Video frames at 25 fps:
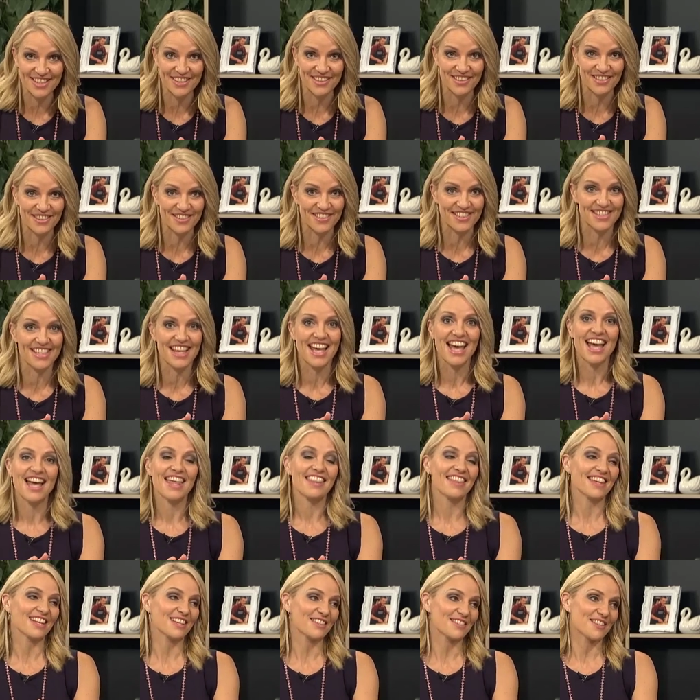shoes.
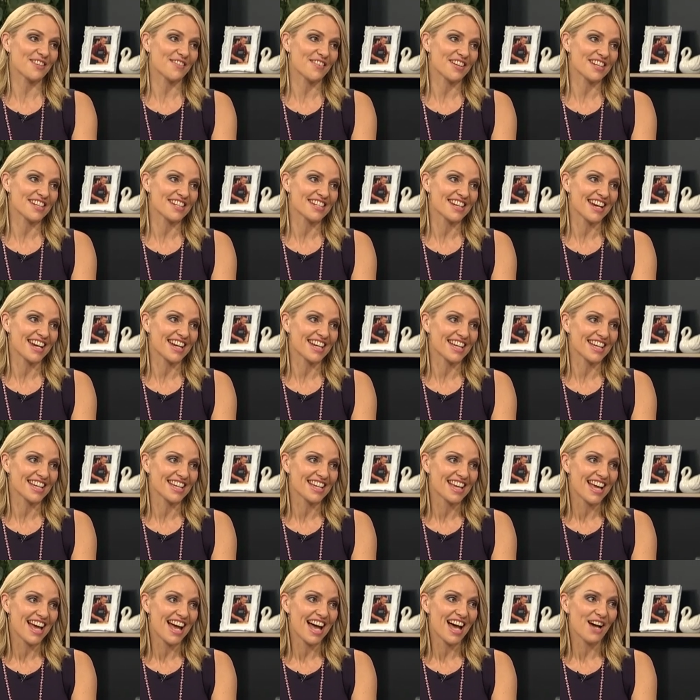Thank you so much,
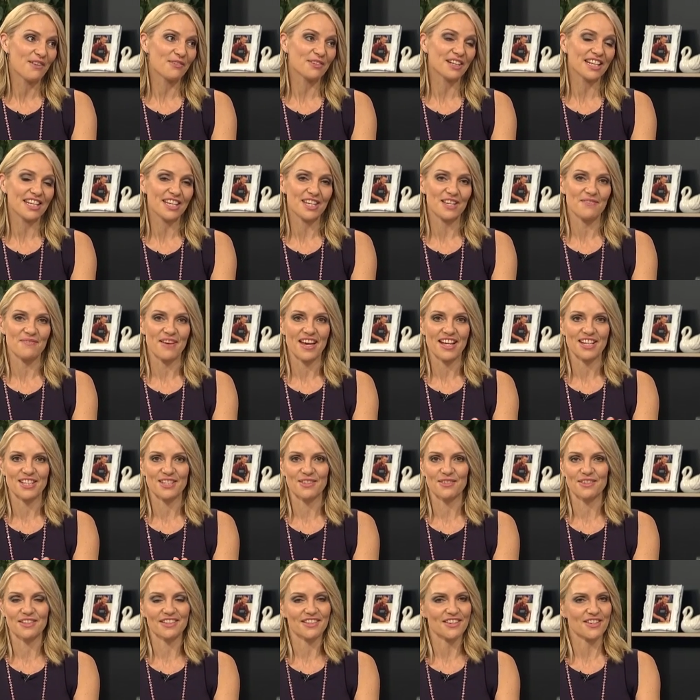Janey. Uh, we'll let you get back
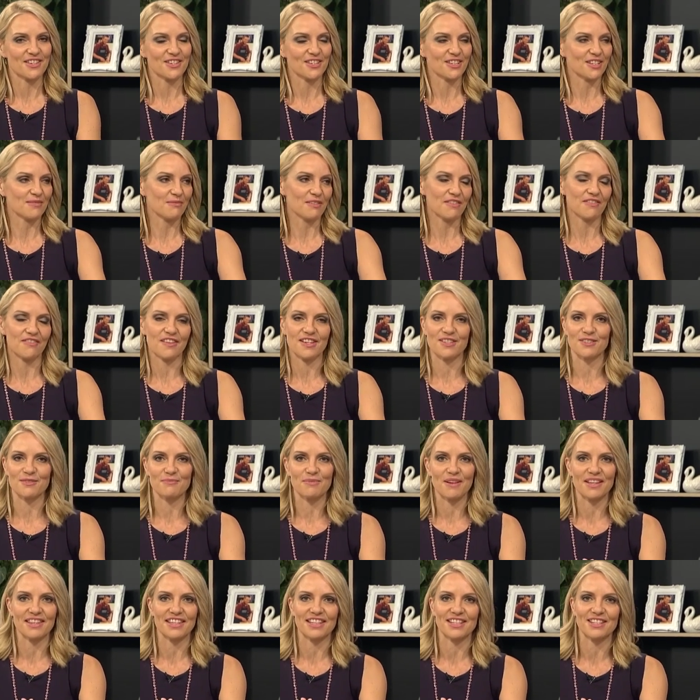to it. Gosh, you're going to be
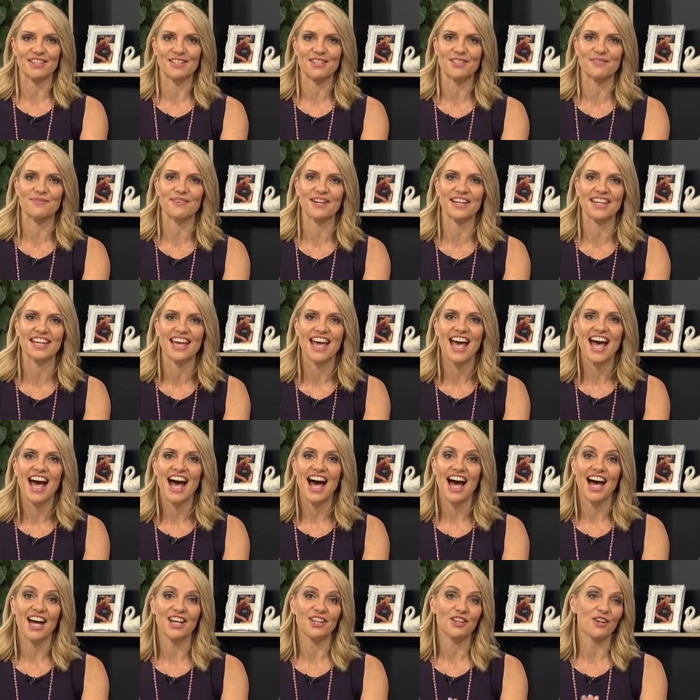frazzled by the end of this week.
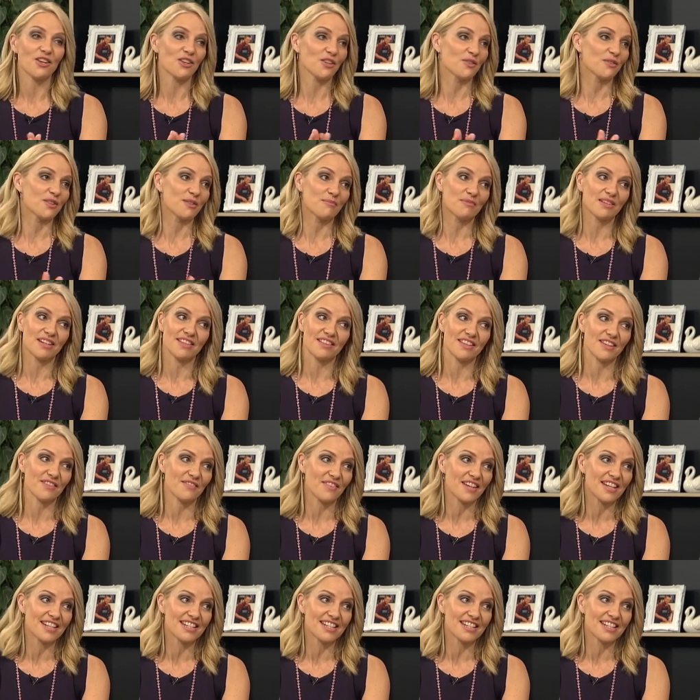I know you're in the middle of the